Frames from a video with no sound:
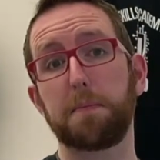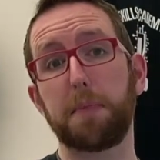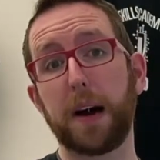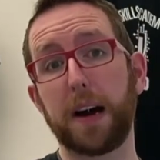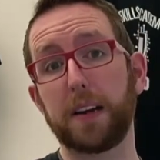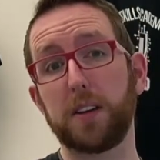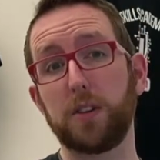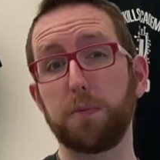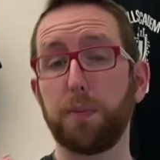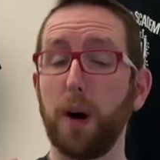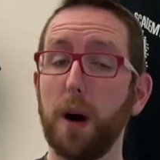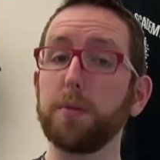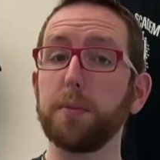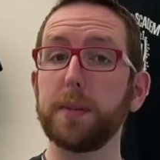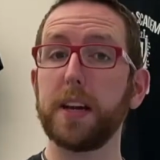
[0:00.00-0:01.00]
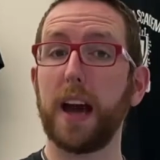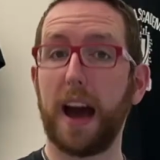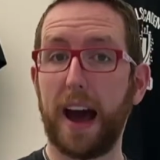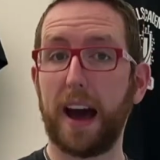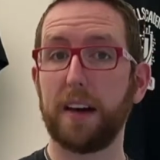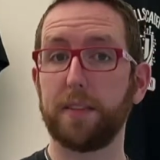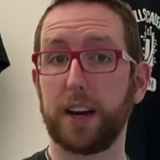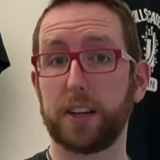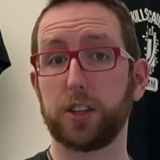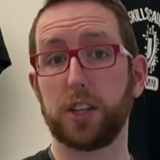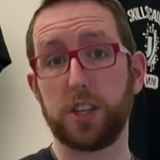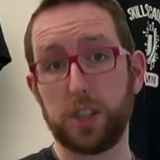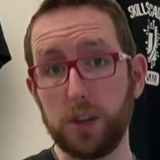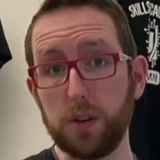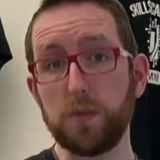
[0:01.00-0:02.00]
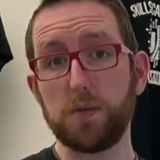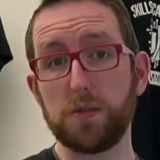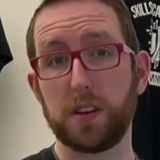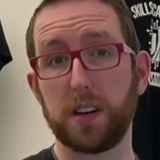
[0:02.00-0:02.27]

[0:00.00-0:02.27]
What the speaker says: but you probably have actually used